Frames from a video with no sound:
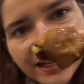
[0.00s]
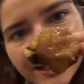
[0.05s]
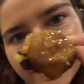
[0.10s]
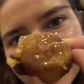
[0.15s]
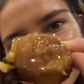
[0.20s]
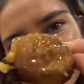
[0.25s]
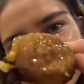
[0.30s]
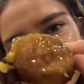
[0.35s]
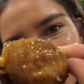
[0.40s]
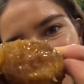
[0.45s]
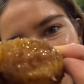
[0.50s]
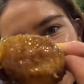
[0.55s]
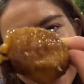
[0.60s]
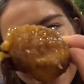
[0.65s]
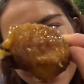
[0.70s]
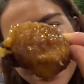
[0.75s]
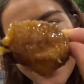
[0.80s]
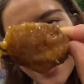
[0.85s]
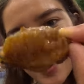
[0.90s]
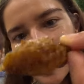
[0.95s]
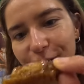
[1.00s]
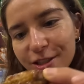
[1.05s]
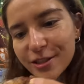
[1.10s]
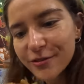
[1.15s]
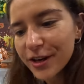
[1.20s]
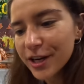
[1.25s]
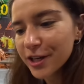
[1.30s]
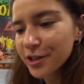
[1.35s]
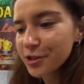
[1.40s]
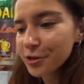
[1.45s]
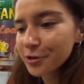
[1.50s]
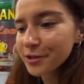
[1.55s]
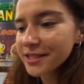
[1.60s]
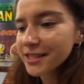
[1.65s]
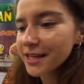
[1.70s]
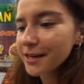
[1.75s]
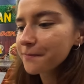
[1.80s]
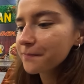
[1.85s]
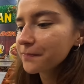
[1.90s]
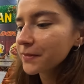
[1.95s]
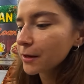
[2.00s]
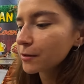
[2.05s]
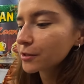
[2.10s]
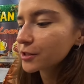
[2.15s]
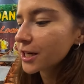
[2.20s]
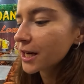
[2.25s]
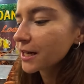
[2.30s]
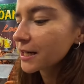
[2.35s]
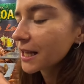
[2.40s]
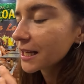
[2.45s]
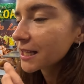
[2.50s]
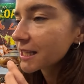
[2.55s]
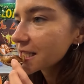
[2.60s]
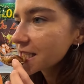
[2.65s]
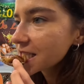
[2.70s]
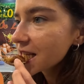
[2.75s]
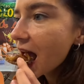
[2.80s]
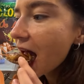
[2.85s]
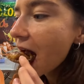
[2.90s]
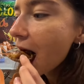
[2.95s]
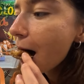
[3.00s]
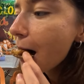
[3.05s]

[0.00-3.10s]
the chicken, looks very juicy. I'll try it like this.